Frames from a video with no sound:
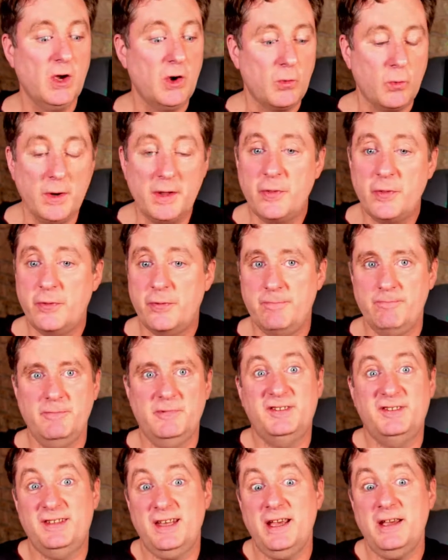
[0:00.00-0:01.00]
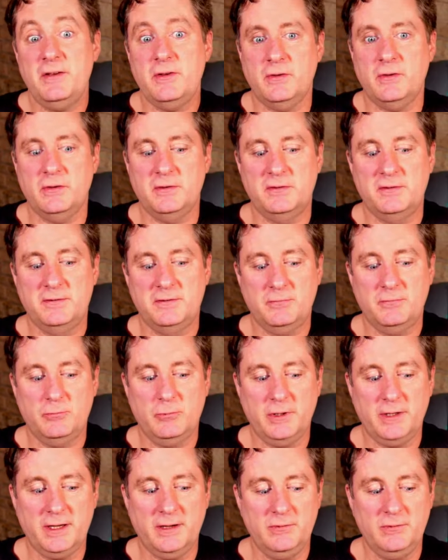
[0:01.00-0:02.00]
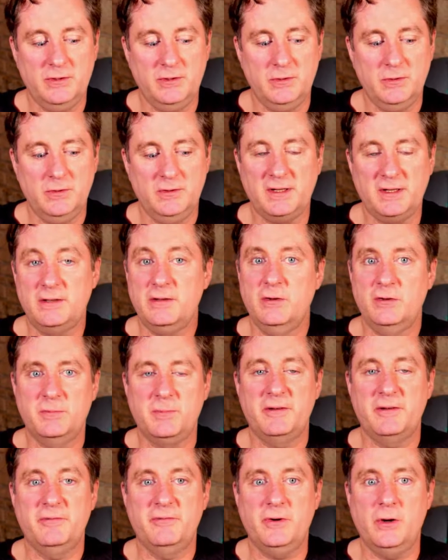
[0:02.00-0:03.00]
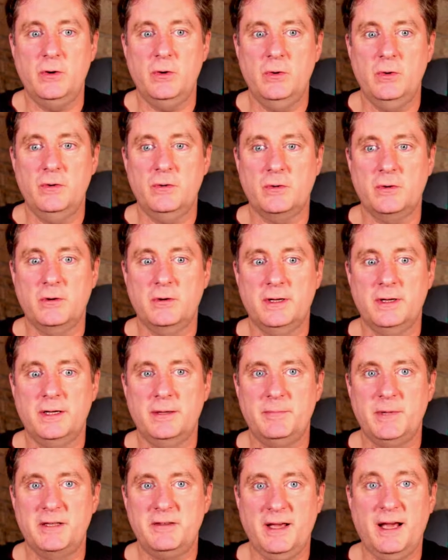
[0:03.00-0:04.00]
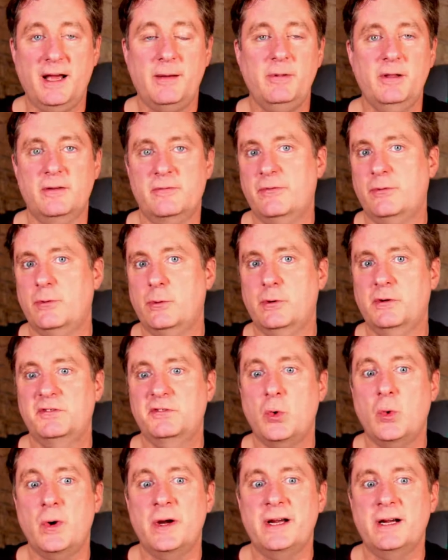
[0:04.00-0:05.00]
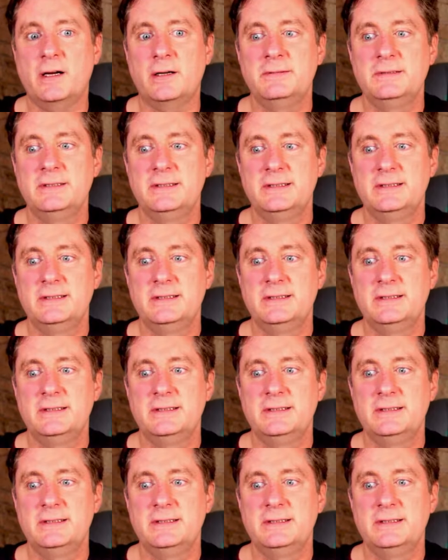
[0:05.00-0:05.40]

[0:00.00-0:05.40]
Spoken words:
With sales, what I would do is I'd use my phone or a tablet for Square.